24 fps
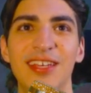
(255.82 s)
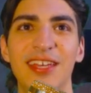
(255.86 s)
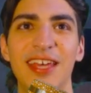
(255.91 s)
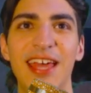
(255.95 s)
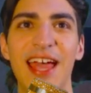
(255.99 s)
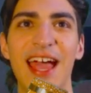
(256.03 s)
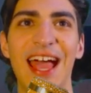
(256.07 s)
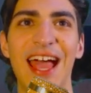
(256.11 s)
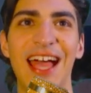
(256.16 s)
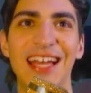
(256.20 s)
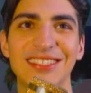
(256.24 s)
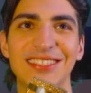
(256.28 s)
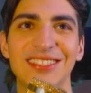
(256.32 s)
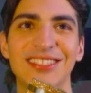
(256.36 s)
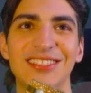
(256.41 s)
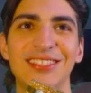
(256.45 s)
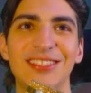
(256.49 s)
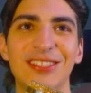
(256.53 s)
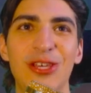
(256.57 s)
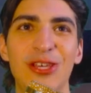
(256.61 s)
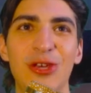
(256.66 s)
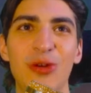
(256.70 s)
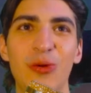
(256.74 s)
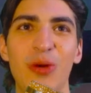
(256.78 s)

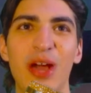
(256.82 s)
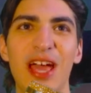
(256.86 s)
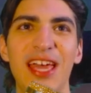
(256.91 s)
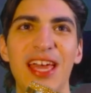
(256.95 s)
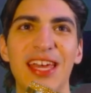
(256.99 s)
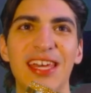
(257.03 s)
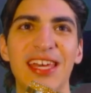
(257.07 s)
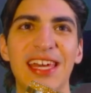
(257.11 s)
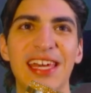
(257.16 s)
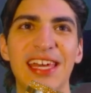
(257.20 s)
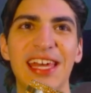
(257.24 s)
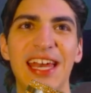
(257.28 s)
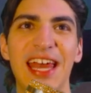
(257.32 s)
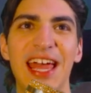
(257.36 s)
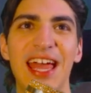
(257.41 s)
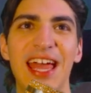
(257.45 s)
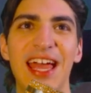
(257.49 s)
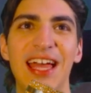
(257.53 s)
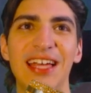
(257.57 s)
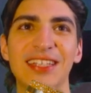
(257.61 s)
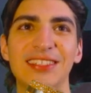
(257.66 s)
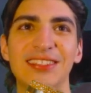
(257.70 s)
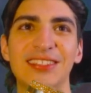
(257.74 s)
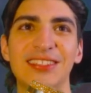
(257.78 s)
Yes, you ain't kicking
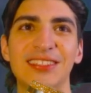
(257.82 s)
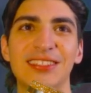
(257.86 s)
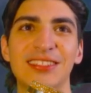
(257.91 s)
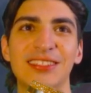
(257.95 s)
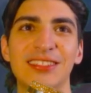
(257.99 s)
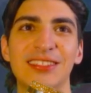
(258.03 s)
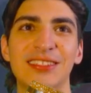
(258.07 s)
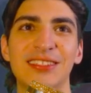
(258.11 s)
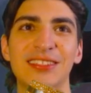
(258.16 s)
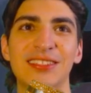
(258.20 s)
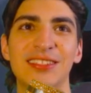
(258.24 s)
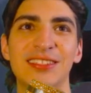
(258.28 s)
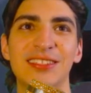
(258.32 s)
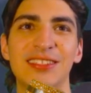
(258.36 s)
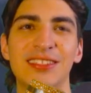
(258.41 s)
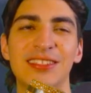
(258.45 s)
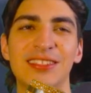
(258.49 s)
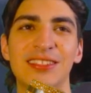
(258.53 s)
ass.